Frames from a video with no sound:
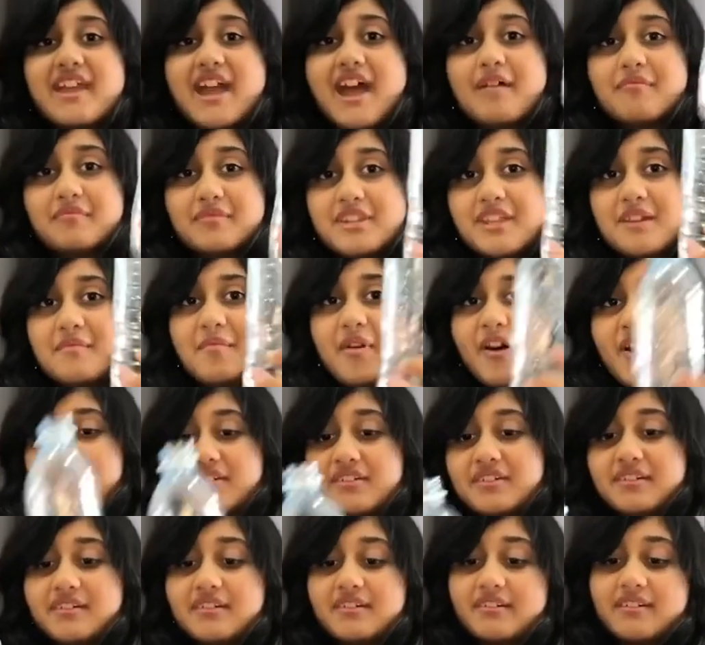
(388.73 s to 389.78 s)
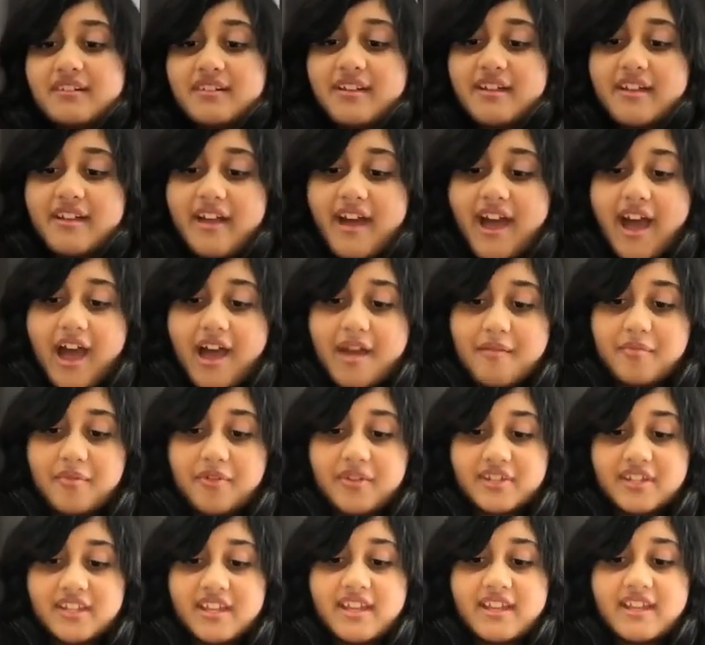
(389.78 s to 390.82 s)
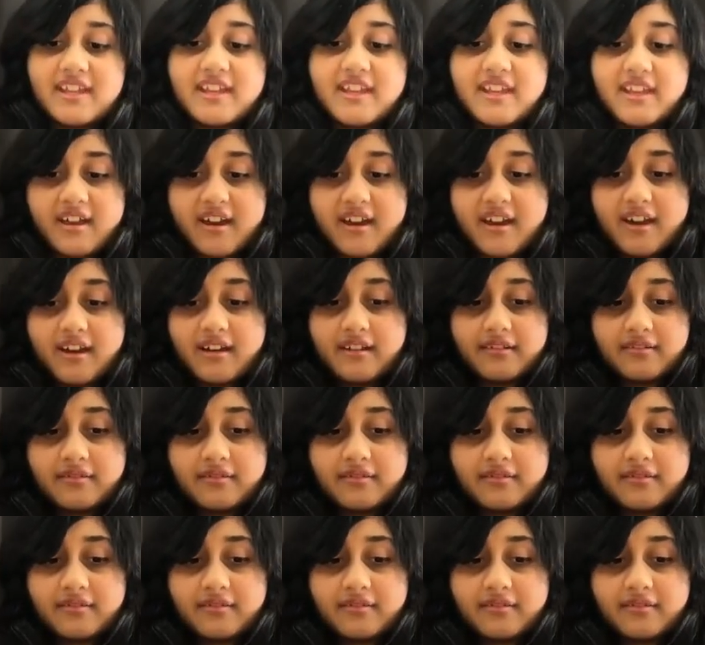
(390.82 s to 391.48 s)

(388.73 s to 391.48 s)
empty bottle. I put it here.